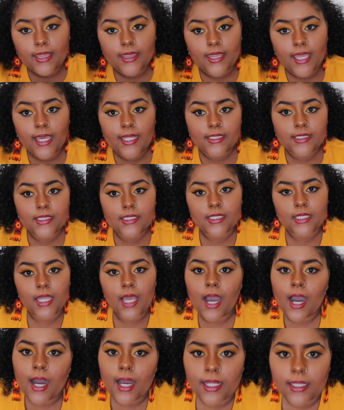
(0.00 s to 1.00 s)
That's
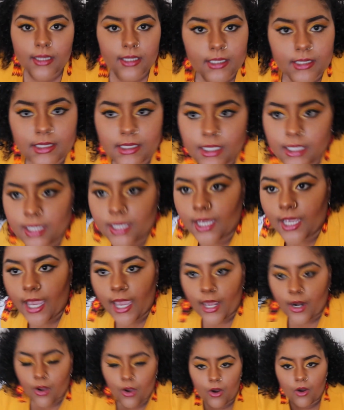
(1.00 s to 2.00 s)
not the tea
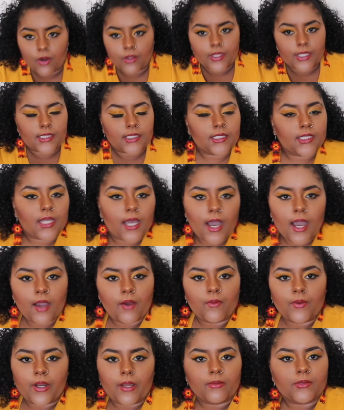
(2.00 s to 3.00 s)
at all. That's
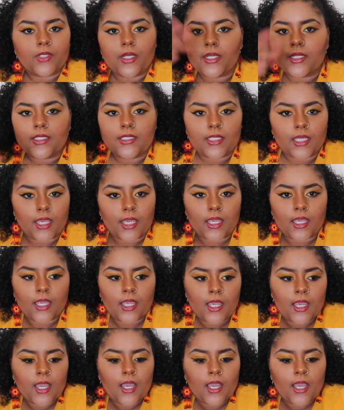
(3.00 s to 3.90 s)
not what I'm trying to say.